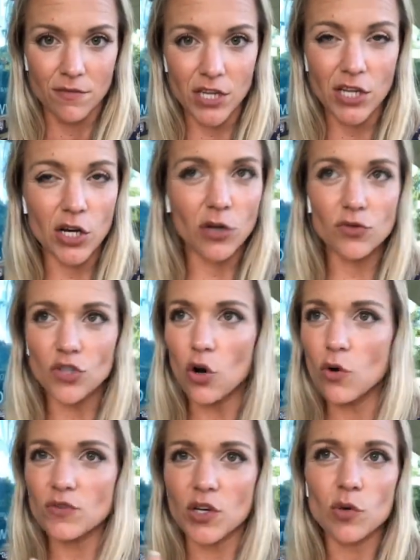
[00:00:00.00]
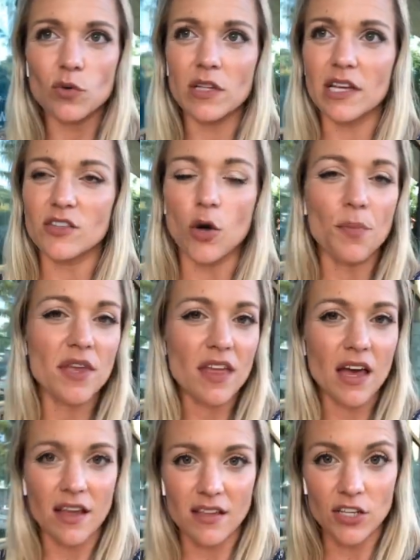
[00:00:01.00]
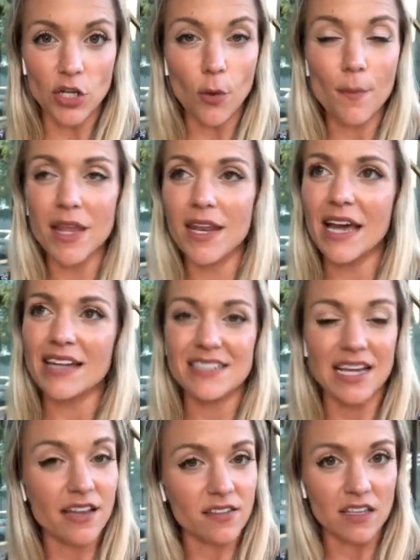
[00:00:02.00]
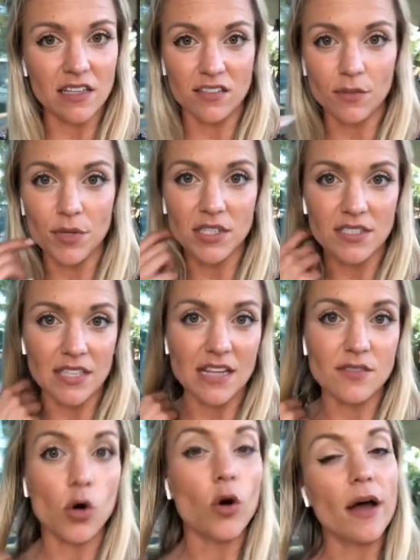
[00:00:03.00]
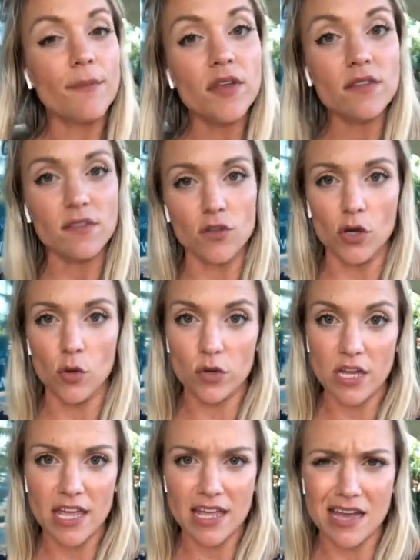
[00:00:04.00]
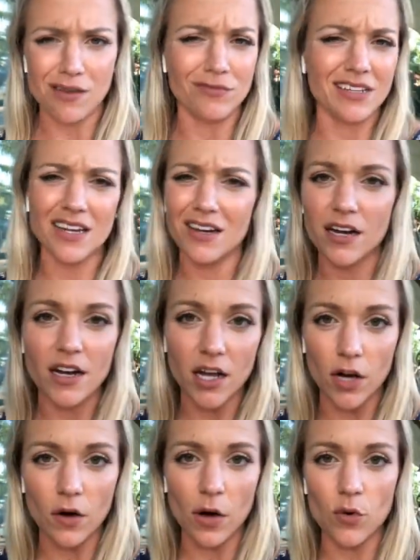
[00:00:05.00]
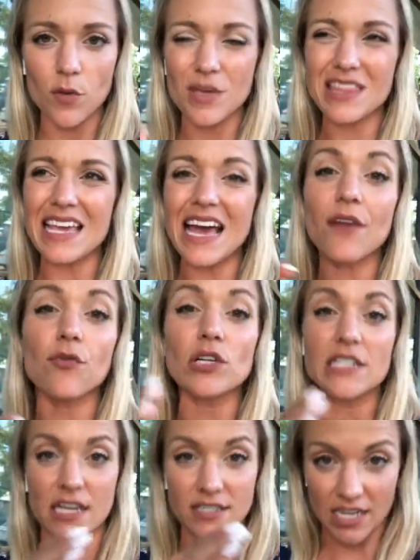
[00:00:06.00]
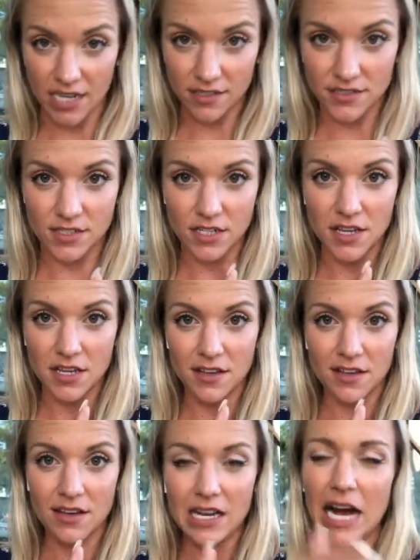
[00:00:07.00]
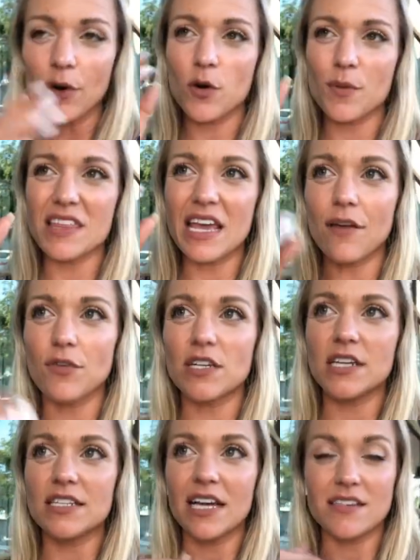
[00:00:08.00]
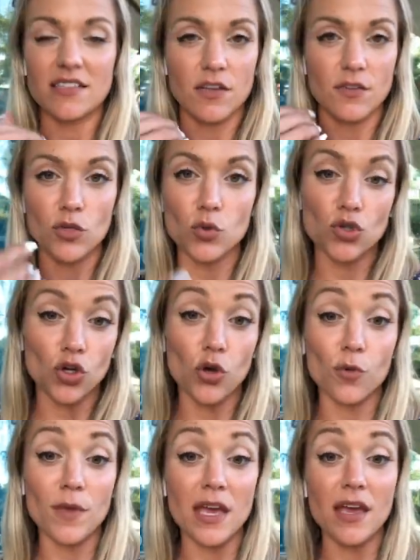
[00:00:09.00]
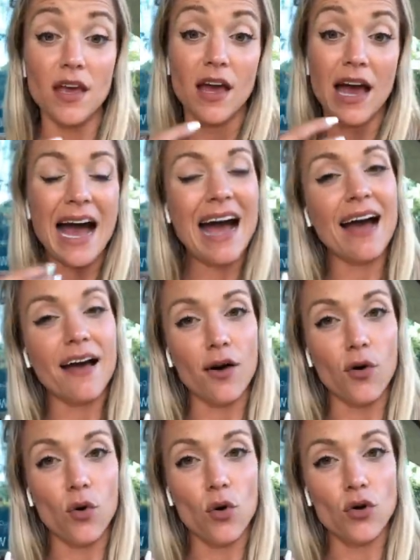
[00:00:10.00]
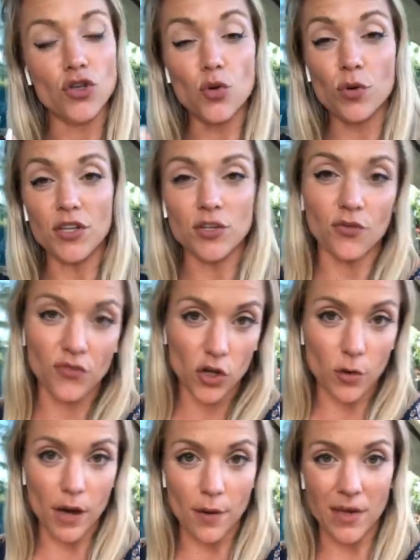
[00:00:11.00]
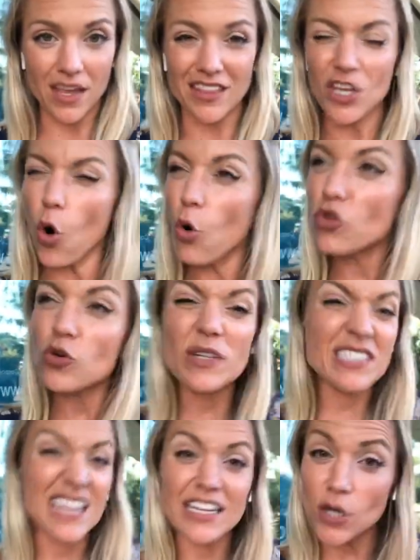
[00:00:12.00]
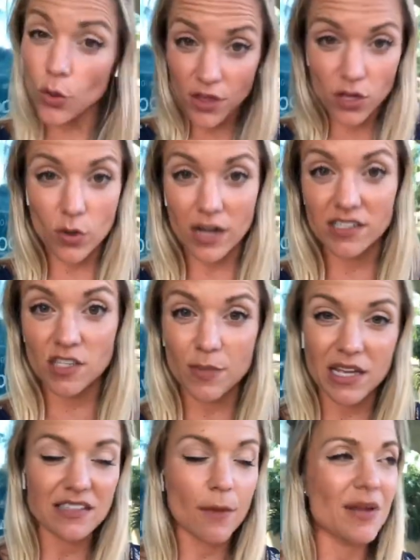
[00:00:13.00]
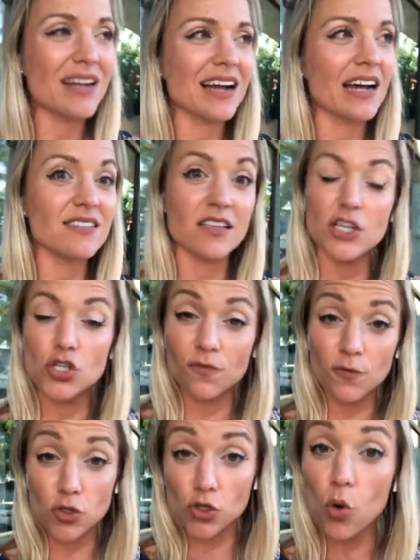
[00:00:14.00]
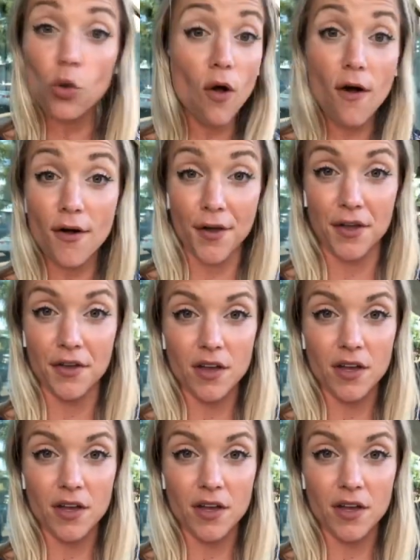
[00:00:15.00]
Don't be that, midnight text that somebody sends, oh, I miss you, I want to hang out. No. I want to be the everyday text. I want to be the everyday text, and you showing me how you really do feel about me. And the only reason I know that, you guys, is because I've been in isolation for so long.